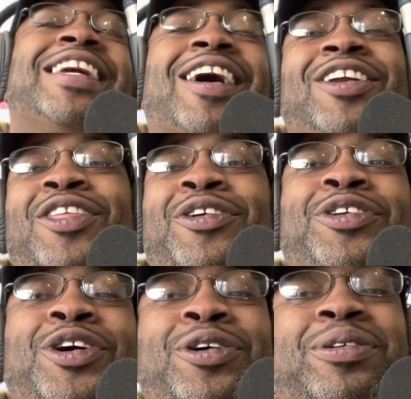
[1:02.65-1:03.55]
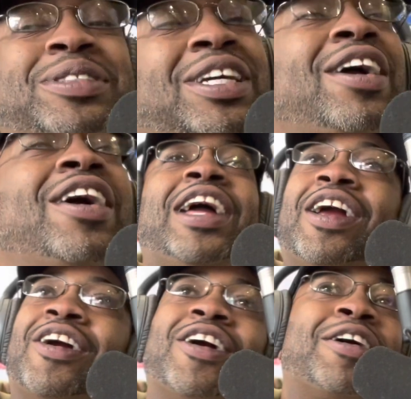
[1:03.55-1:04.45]
Y'all, another news,
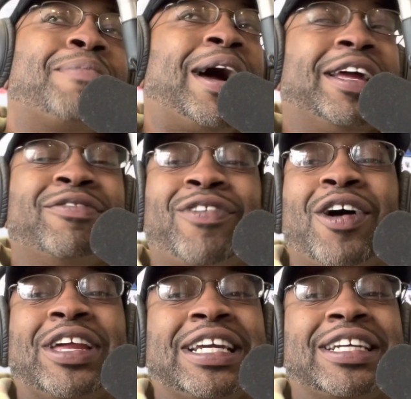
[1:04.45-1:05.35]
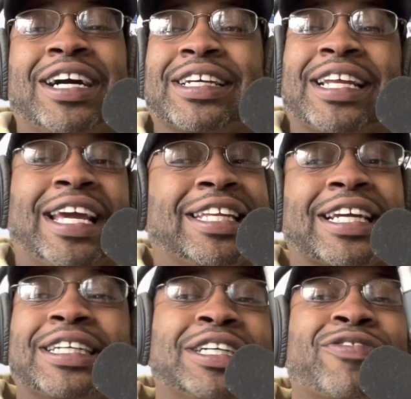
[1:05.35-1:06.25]
everybody unfollowing Gunna. It ain't
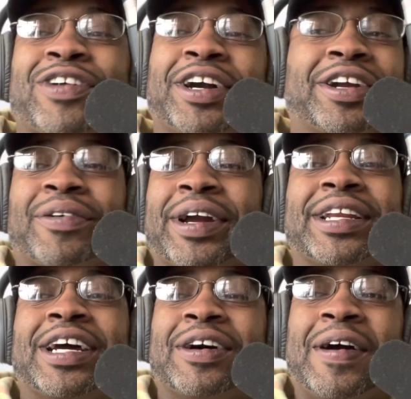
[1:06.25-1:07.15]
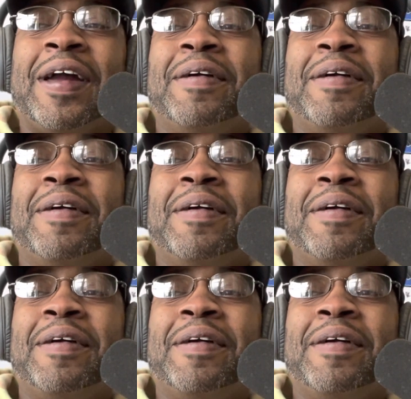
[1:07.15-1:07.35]
looking good for Gunna right now.